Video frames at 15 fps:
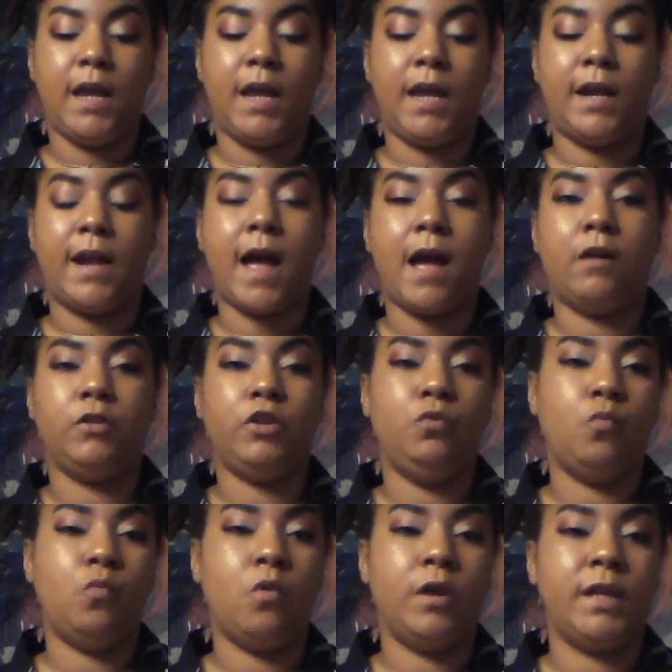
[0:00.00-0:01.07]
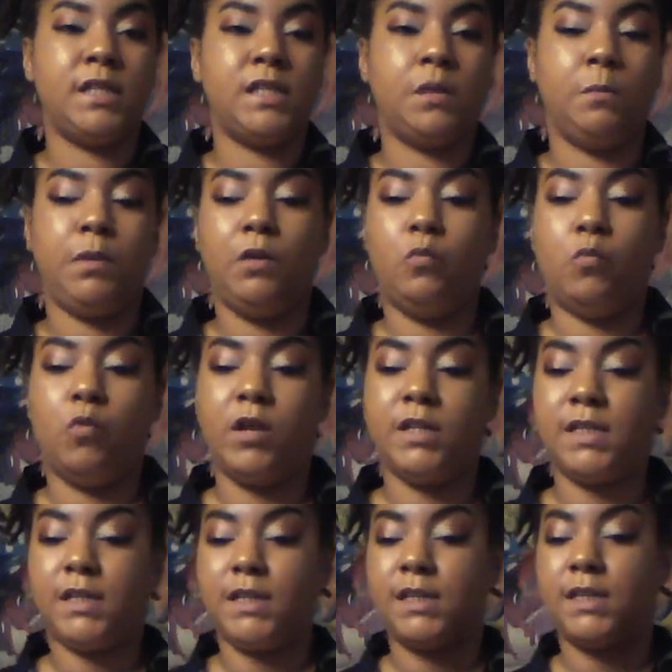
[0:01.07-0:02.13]
and how you want it to be
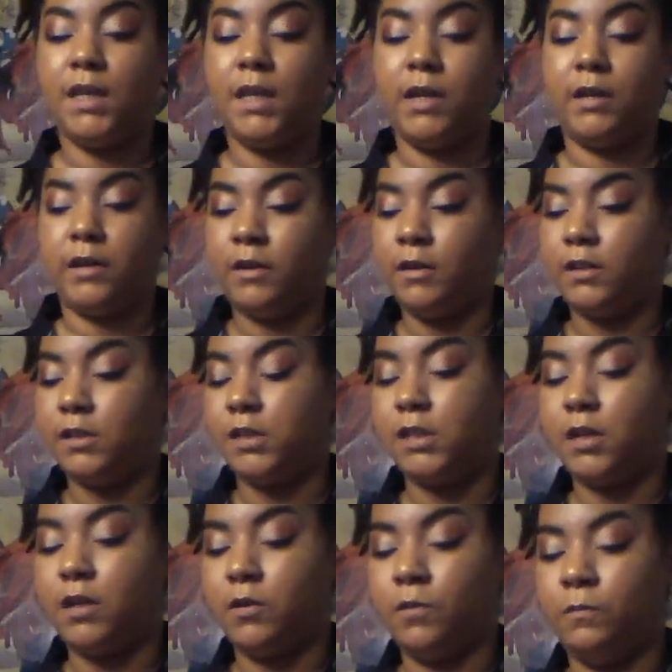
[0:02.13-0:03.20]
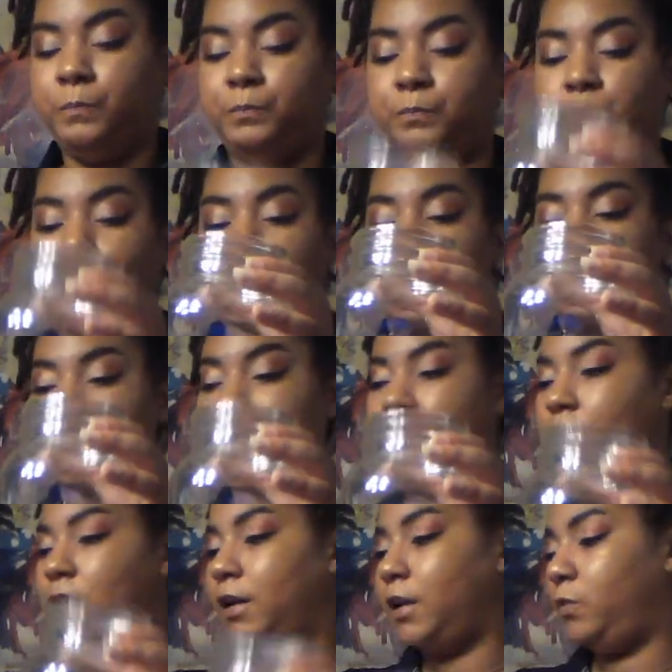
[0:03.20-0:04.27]
once it's here. So I
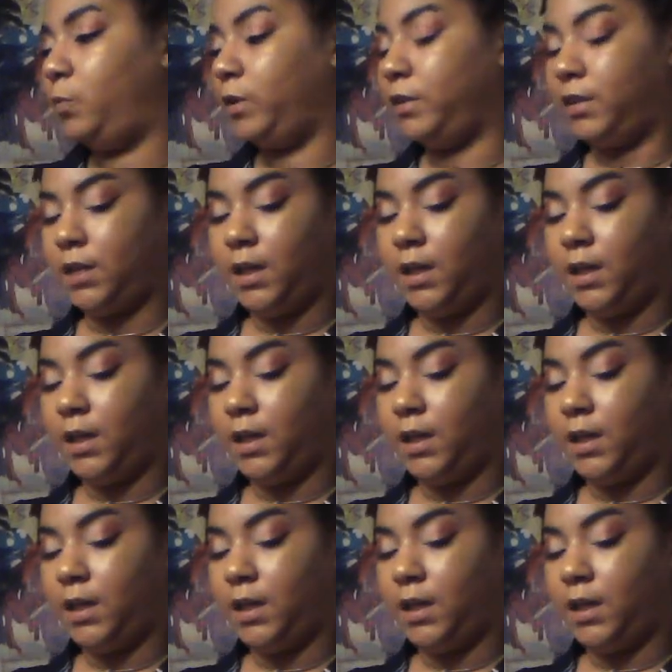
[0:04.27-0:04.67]
started with